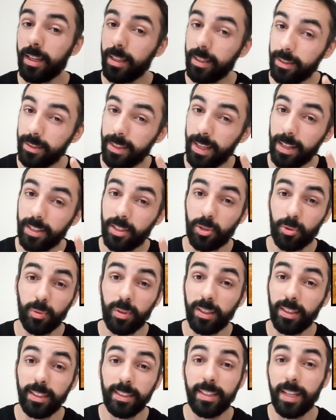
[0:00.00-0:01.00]
that's
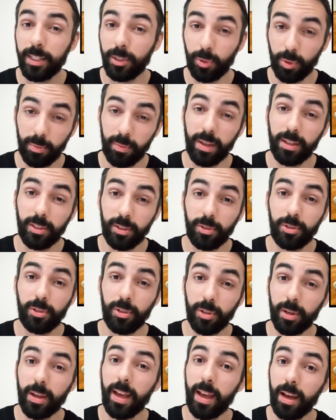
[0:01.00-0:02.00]
really detrimental to
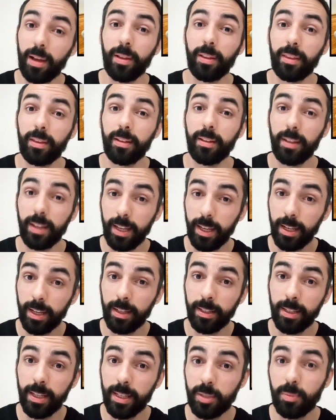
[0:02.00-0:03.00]
your health. Eating
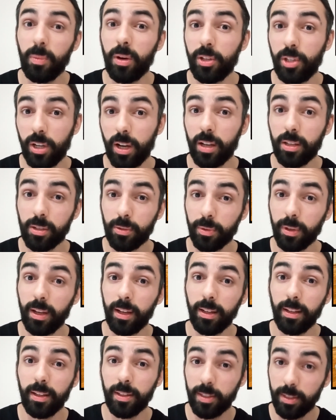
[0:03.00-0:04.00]
this much ice
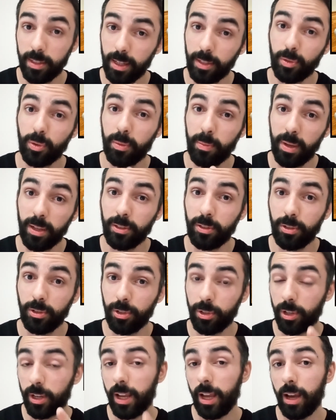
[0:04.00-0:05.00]
cream, it's detrimental to
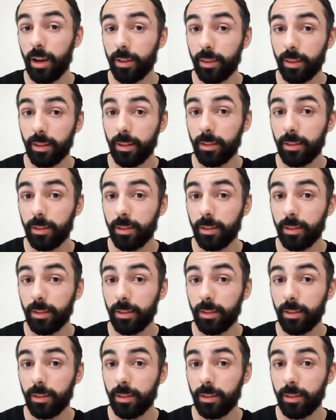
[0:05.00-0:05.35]
your health.